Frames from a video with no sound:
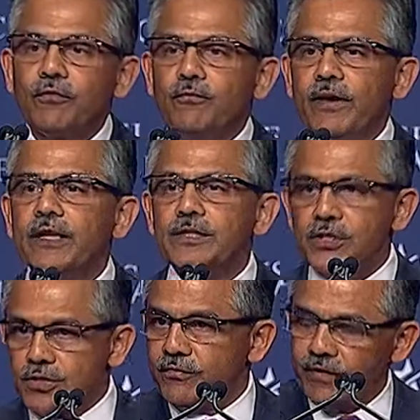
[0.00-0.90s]
very,
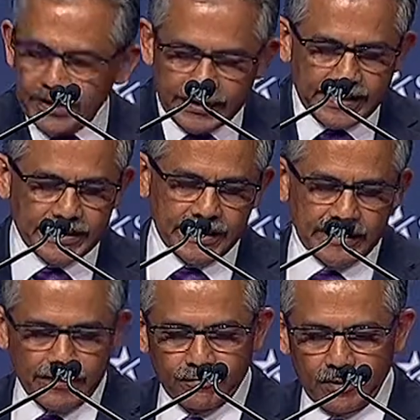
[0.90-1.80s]
just very
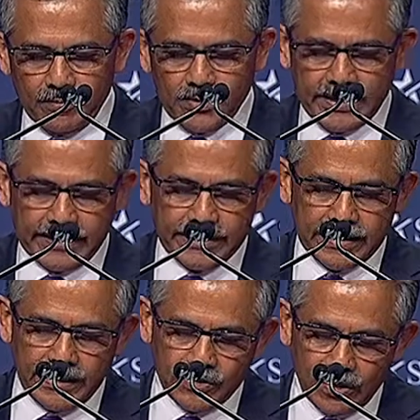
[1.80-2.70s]
recently from
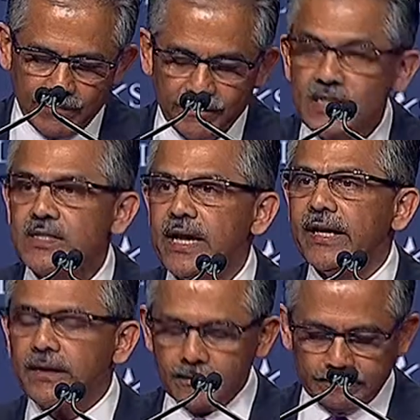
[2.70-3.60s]
Secretary Tom Vilsack